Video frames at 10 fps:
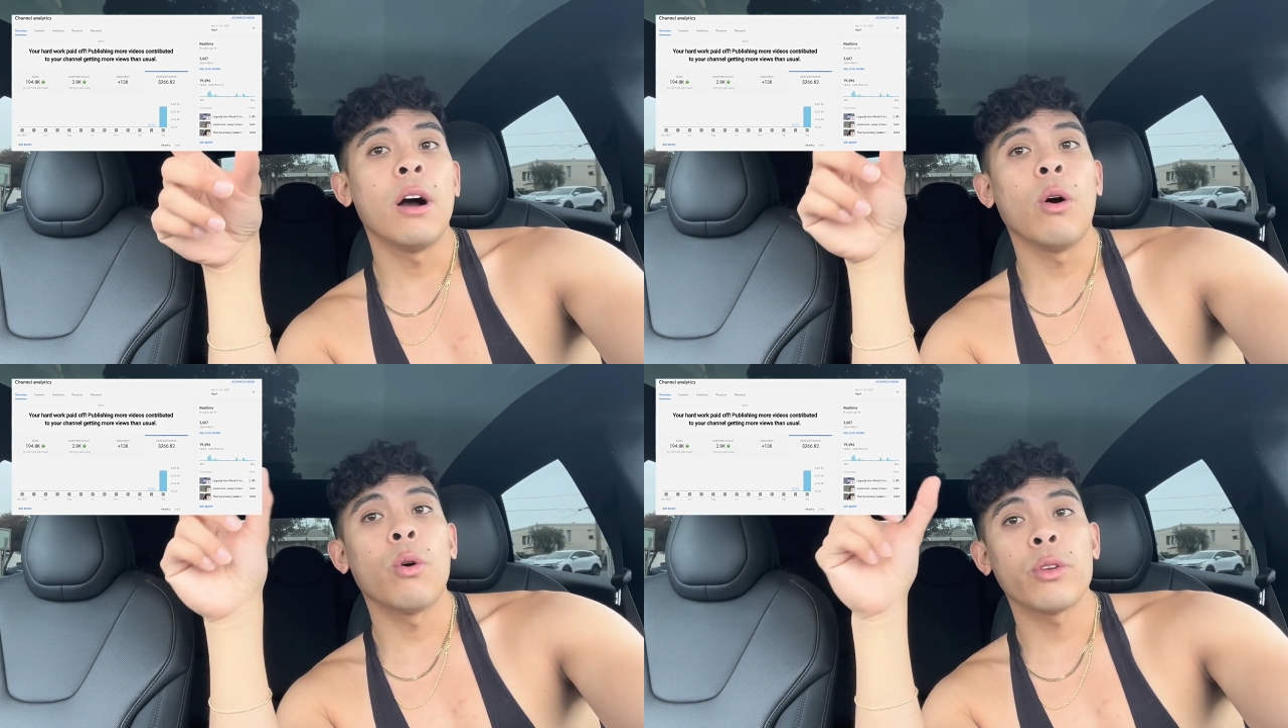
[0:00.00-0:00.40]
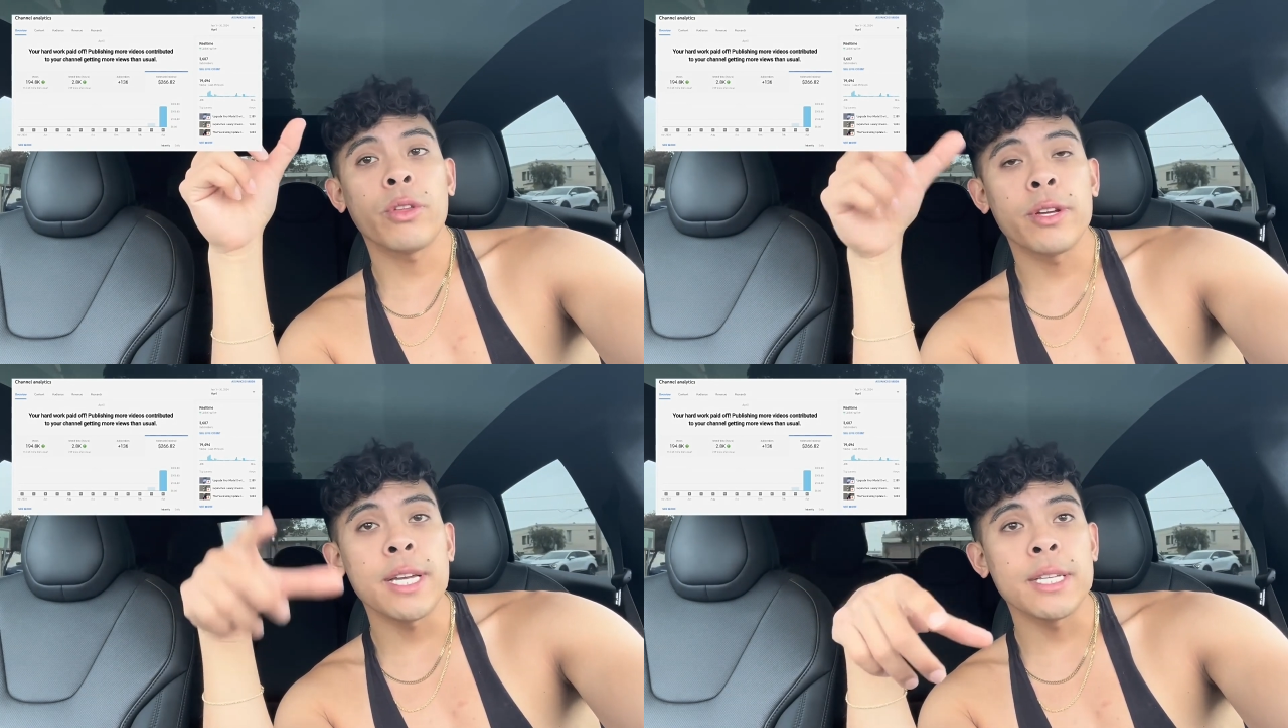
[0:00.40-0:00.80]
or
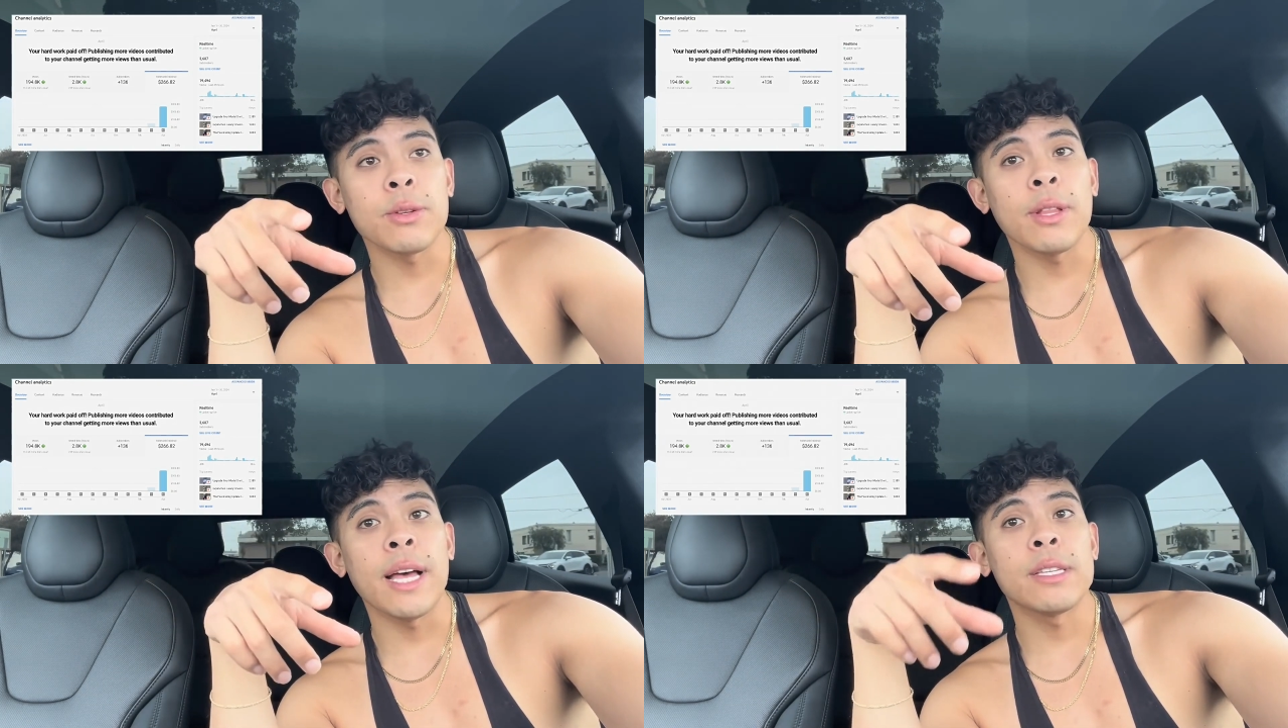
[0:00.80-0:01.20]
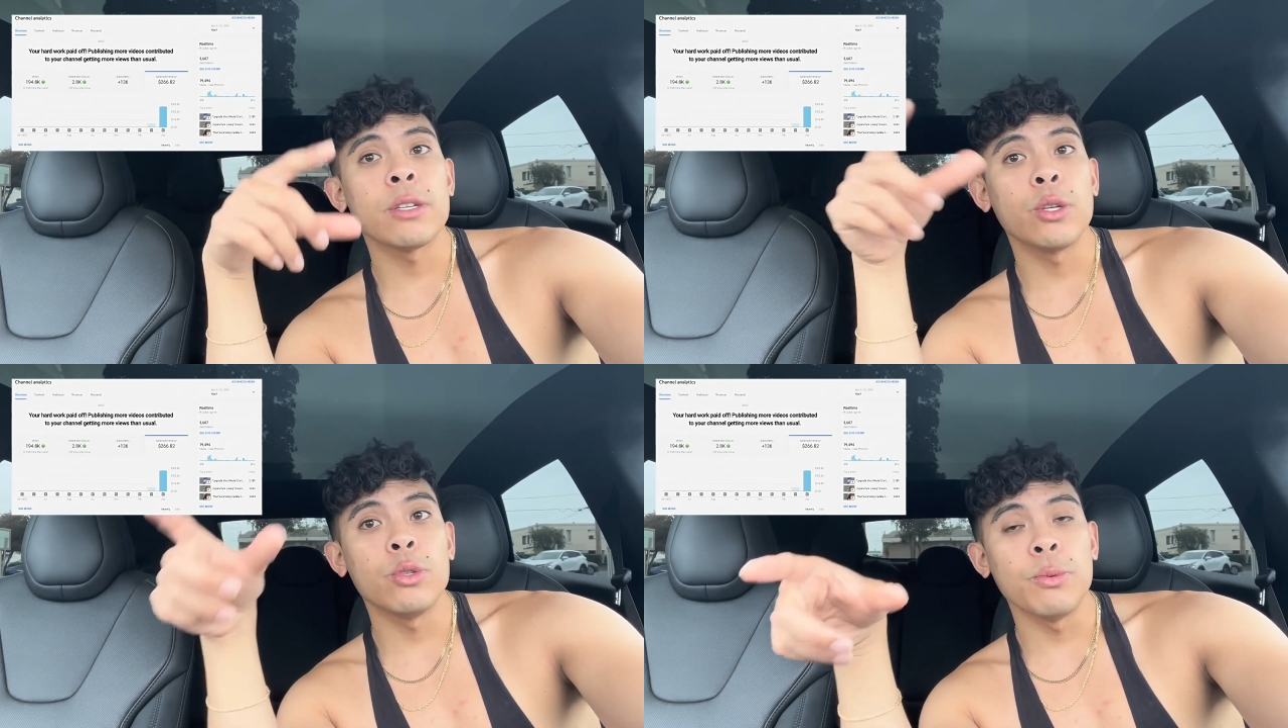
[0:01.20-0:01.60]
30 seconds or less
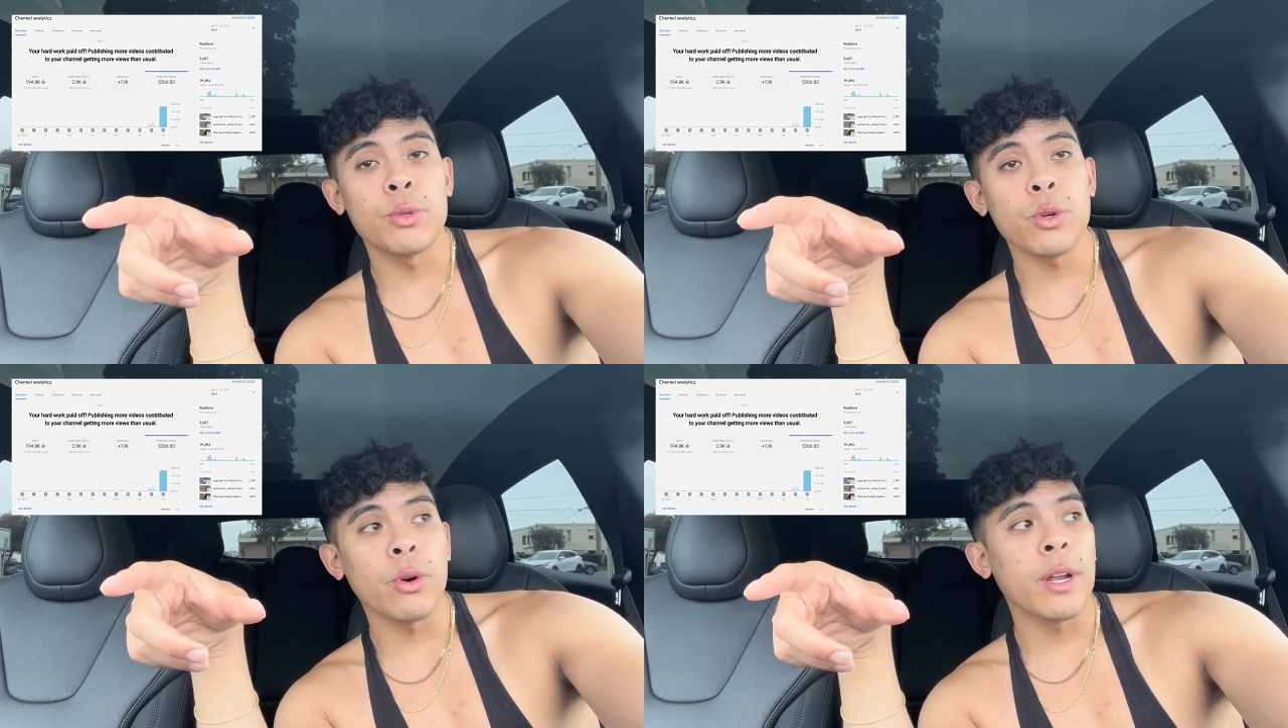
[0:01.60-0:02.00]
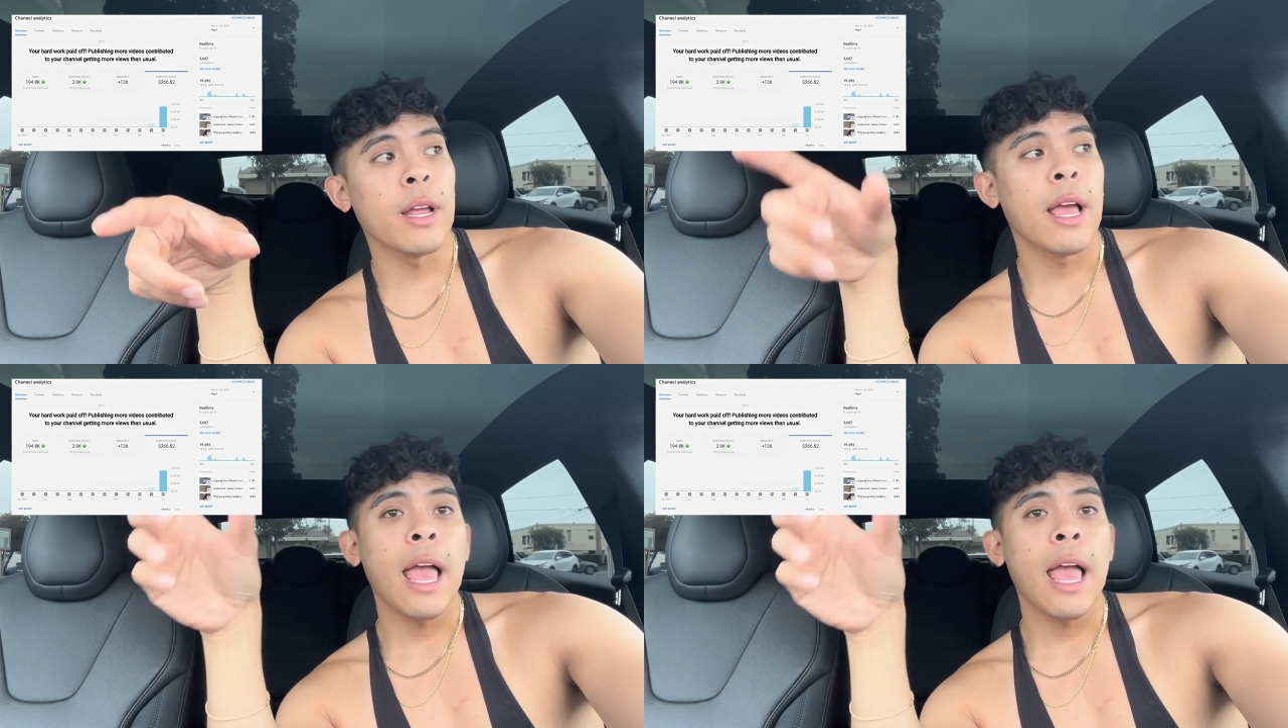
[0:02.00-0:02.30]
YouTube short.